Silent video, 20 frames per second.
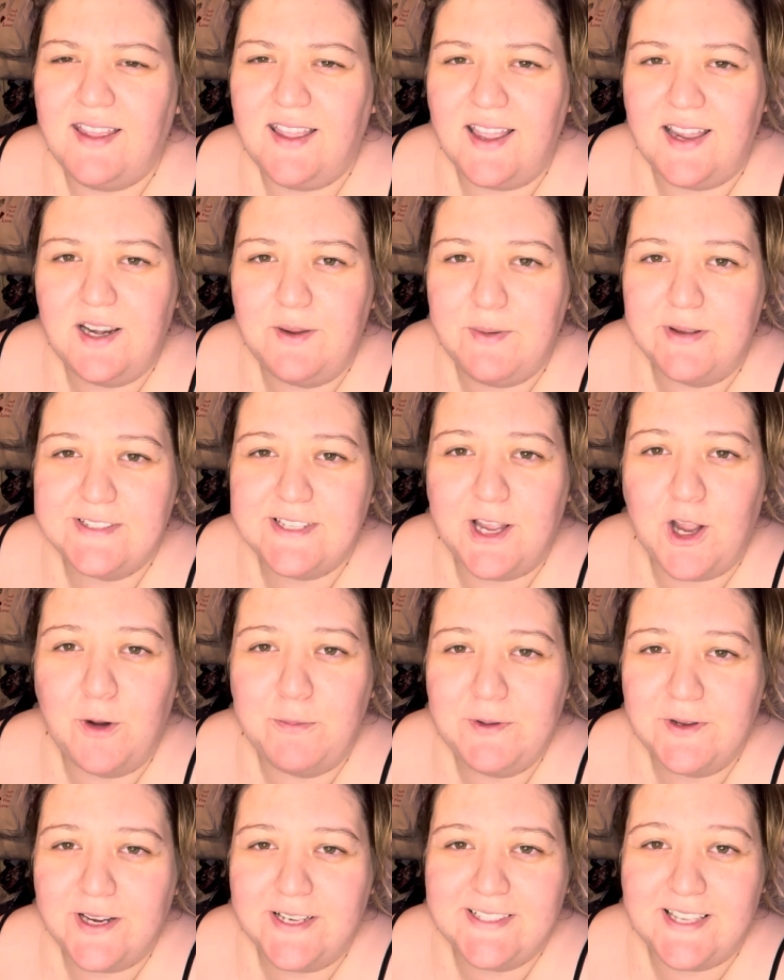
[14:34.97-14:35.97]
anyways, I
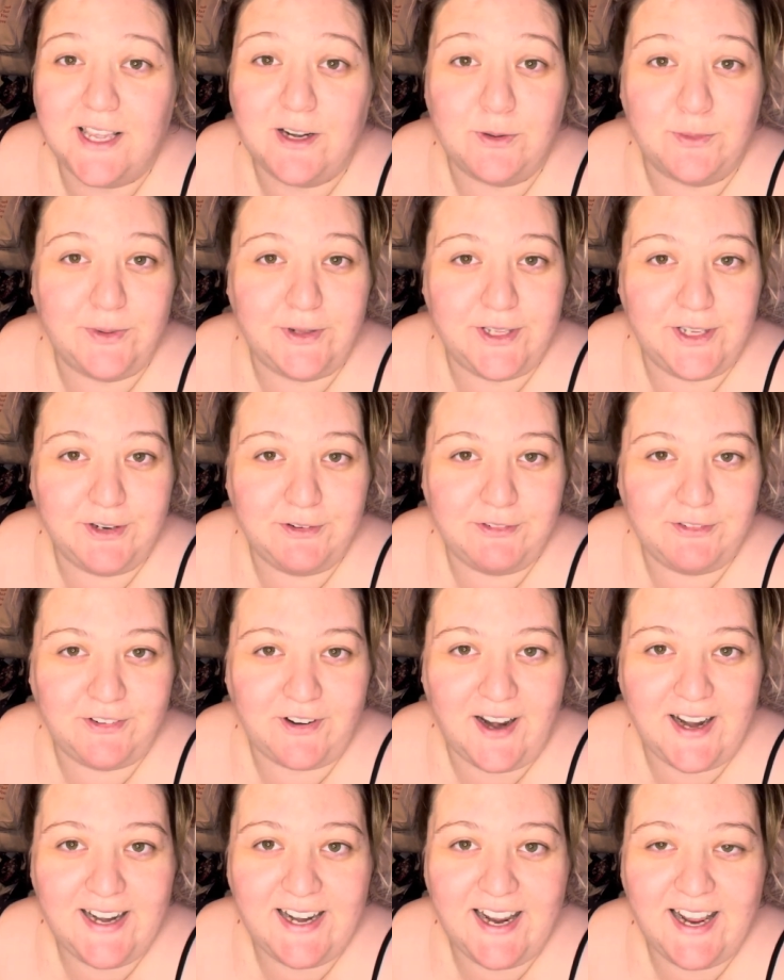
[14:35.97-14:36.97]
hope you guys had a really good
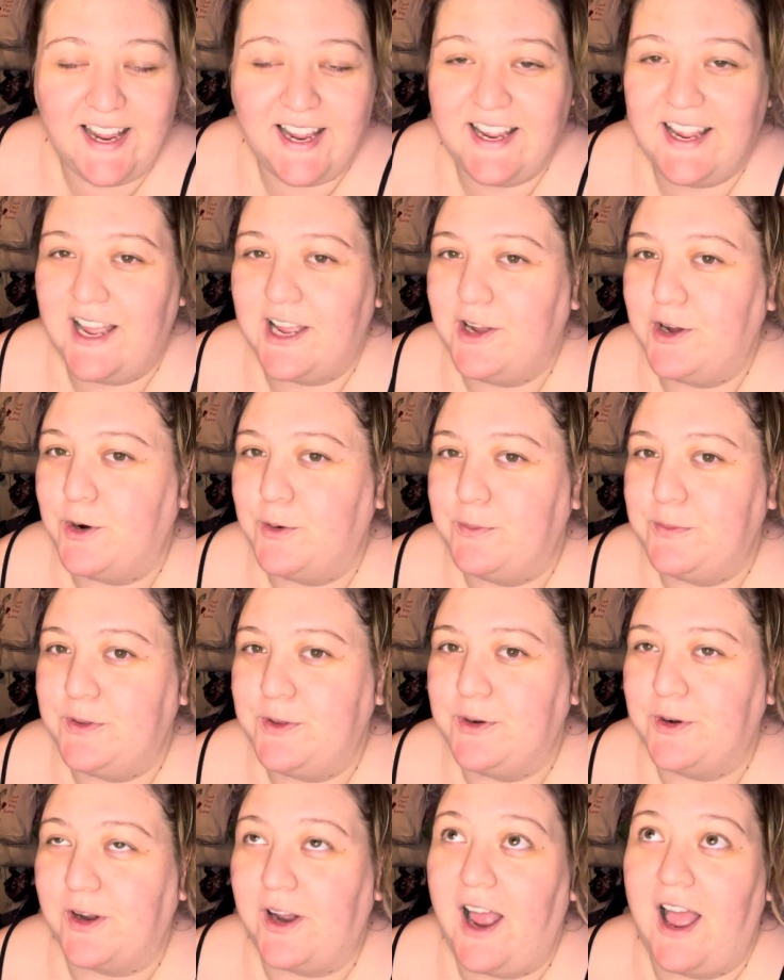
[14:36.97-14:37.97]
Friday. I hope
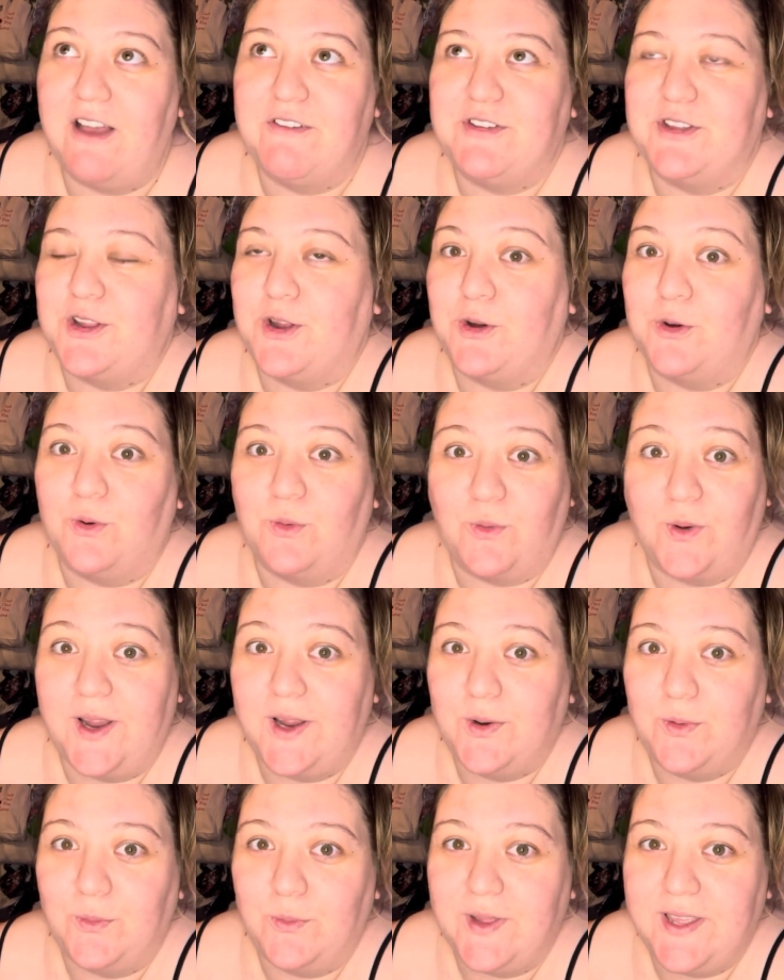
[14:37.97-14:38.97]
you're having a
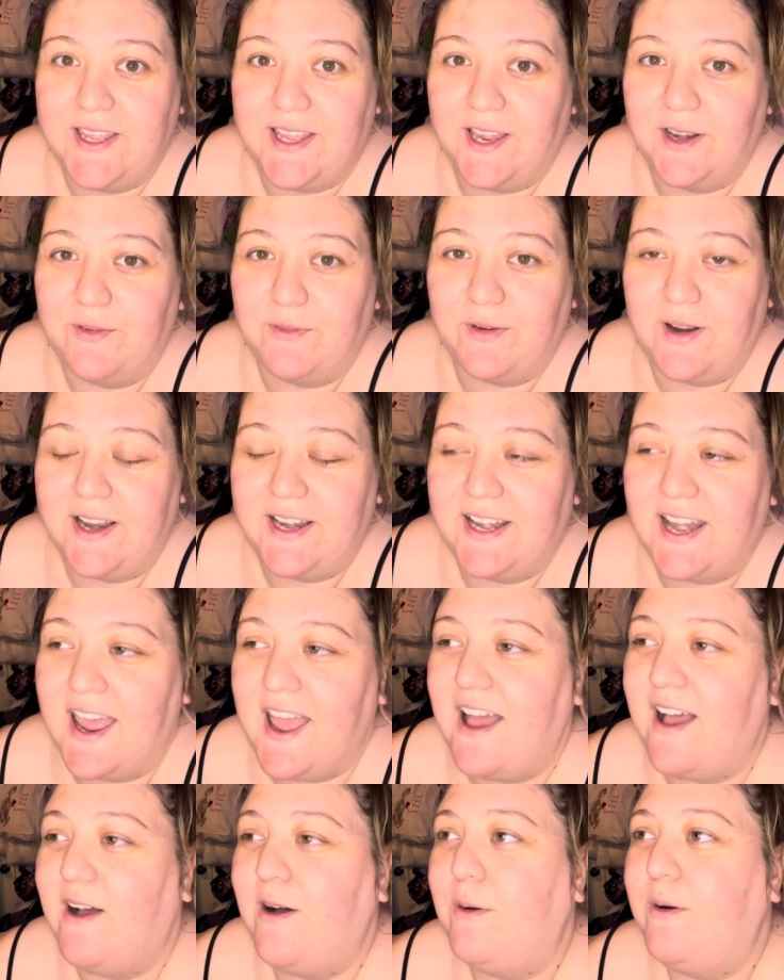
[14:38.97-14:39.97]
great weekend right
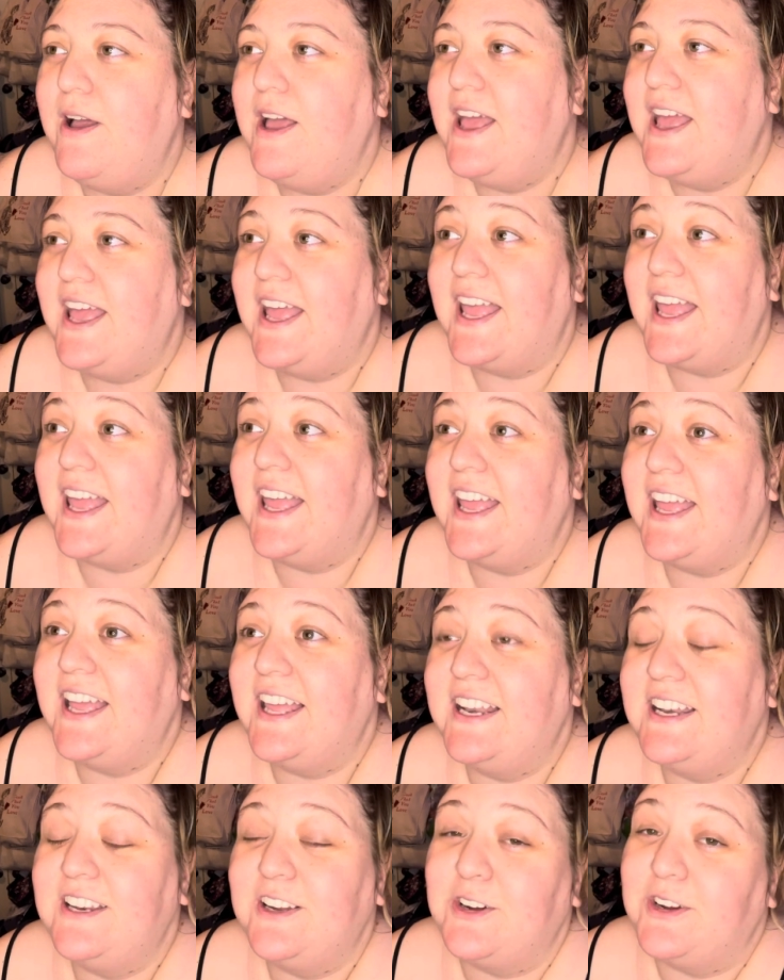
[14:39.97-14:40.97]
now
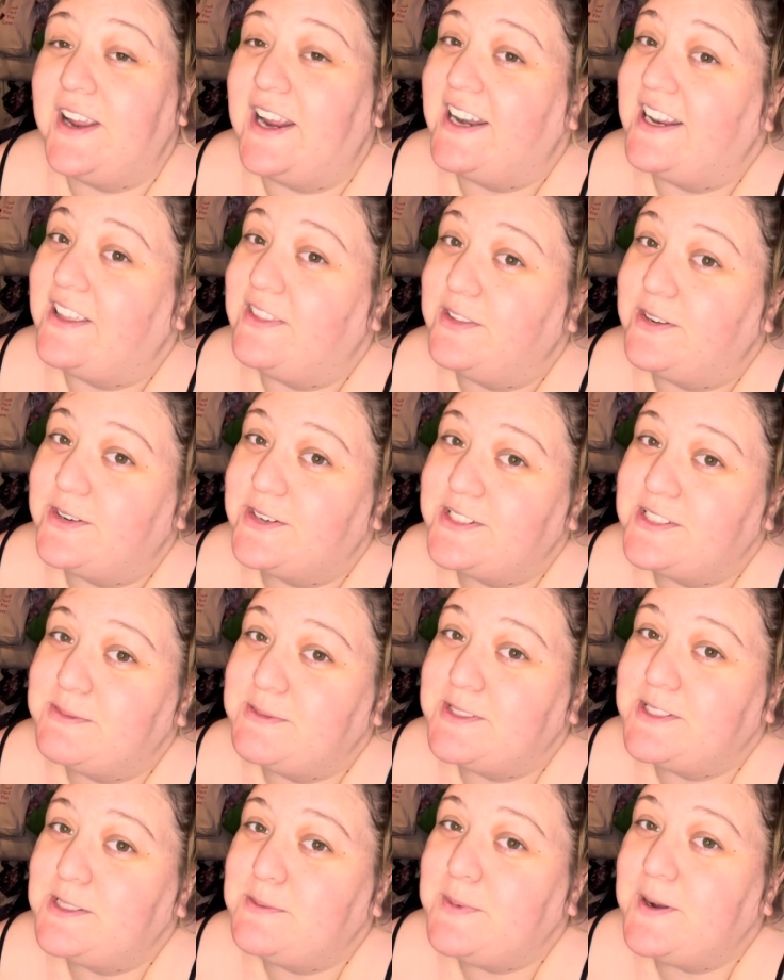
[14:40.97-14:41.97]
and you're getting in the
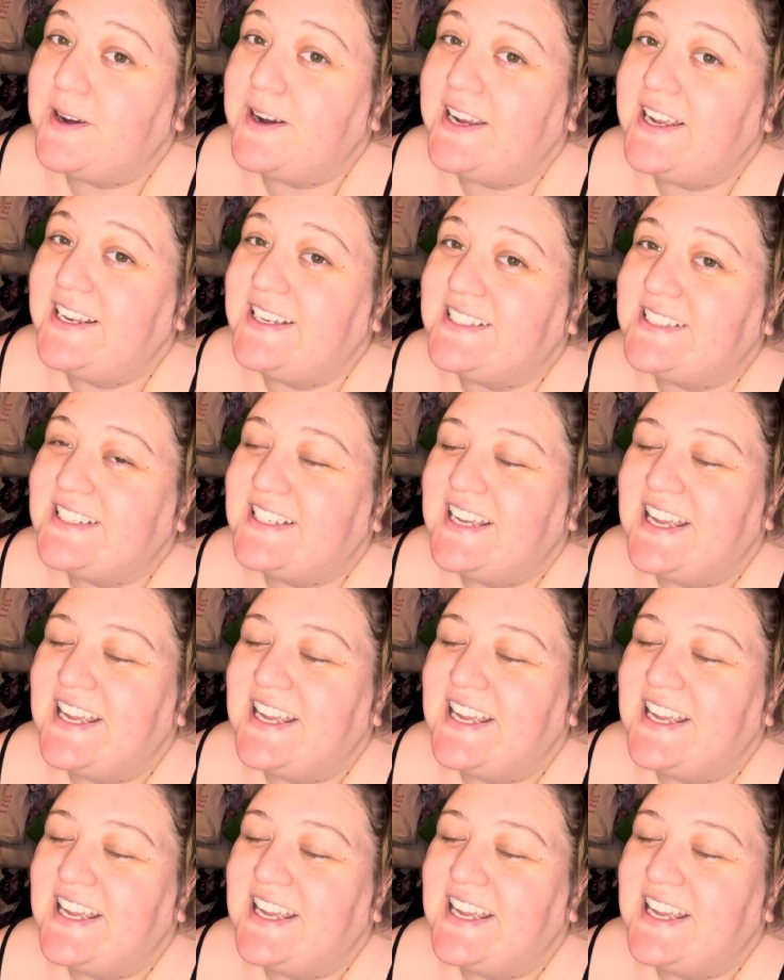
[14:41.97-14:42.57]
Christmas spirit.